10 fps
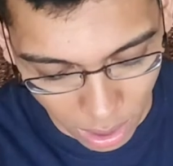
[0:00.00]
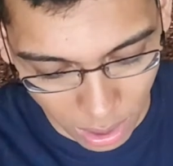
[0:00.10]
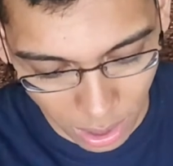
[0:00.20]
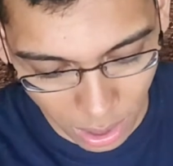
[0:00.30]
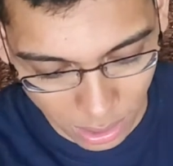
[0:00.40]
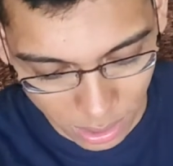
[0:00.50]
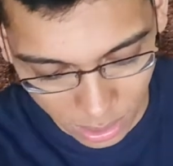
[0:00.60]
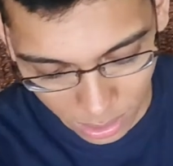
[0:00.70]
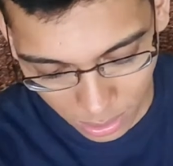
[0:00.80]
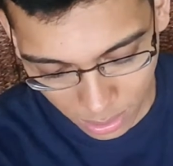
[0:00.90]

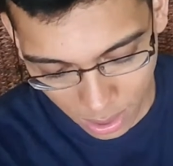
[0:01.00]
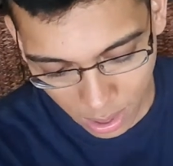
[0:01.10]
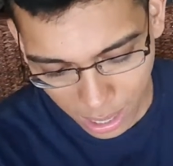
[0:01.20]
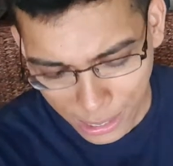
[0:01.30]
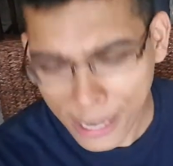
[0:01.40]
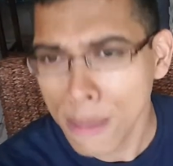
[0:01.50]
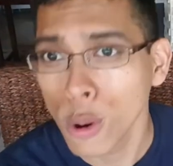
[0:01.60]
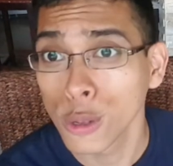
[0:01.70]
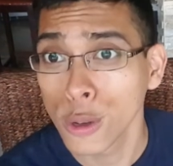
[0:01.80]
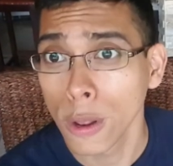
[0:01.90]
That's a
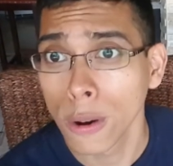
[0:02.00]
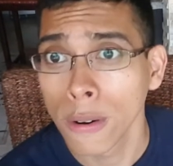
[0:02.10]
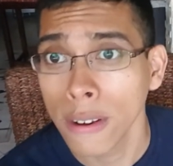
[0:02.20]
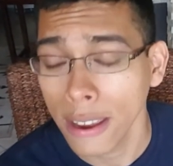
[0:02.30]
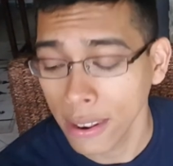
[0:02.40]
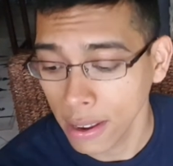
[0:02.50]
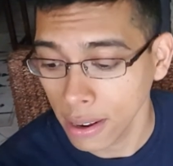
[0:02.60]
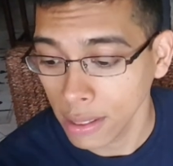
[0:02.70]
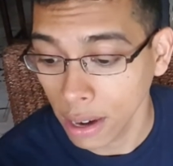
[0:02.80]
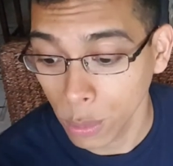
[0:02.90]
keyboard solo in
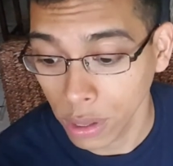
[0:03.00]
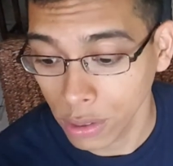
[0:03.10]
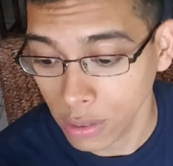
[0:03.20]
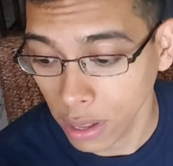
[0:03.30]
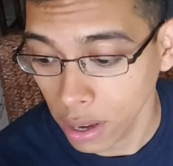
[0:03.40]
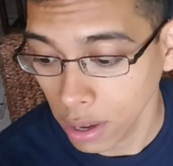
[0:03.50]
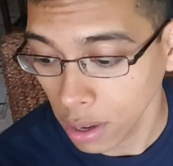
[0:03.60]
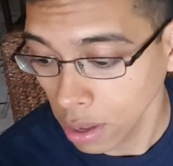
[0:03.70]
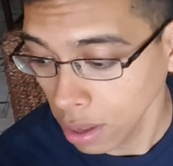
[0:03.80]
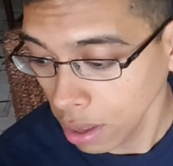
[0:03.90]
it that I really just like.
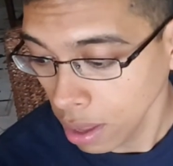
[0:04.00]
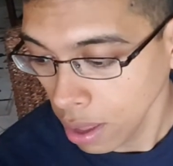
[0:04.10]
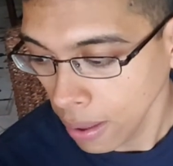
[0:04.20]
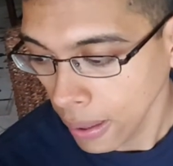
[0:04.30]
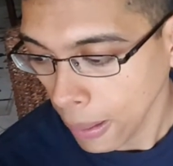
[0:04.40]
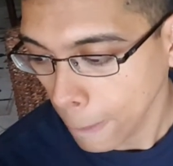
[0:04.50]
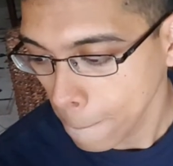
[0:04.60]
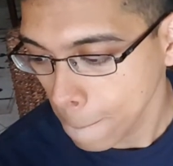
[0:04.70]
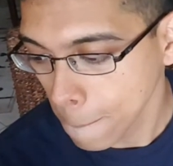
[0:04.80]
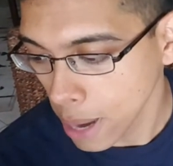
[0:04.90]

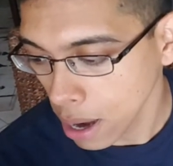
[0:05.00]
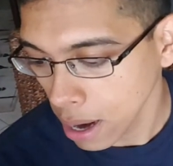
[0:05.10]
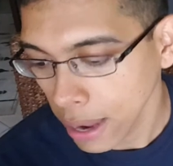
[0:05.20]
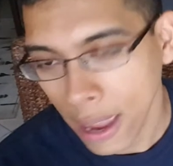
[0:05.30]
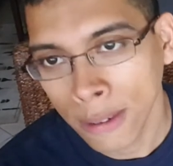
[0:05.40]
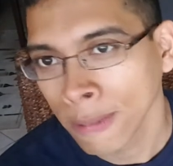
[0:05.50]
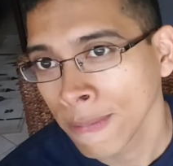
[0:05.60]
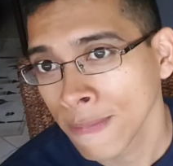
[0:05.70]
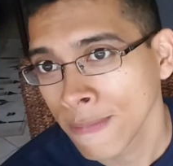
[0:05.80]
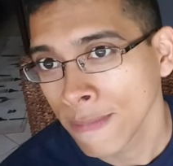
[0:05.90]
But again,
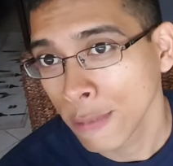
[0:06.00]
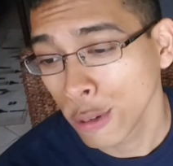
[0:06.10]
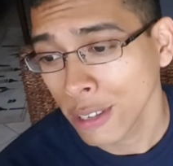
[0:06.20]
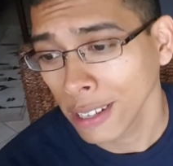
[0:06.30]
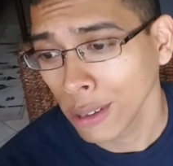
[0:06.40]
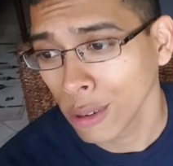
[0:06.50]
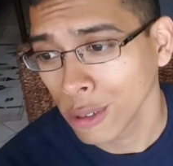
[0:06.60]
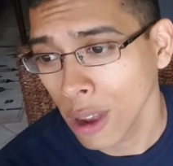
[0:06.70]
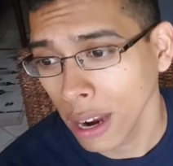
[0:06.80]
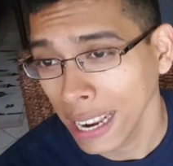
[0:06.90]
just like the other
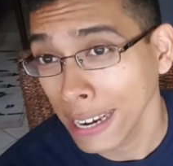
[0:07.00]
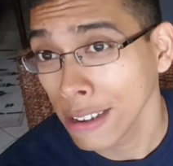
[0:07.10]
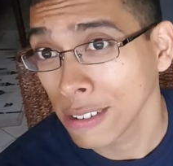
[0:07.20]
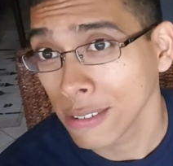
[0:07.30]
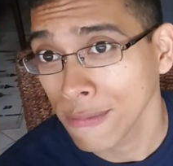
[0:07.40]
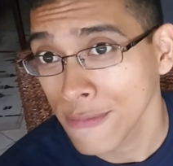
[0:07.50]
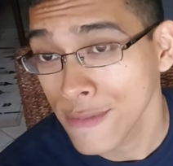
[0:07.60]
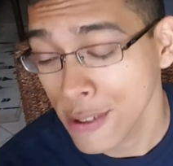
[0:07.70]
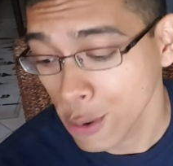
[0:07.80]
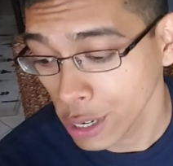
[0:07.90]
song, it is
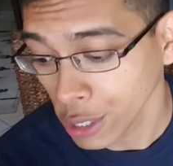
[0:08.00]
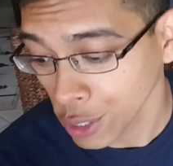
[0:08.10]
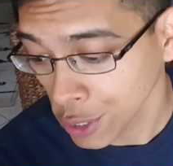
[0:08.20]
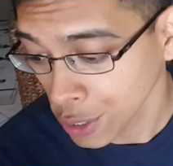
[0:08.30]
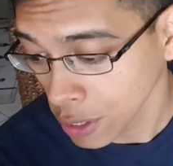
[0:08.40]
fillerish.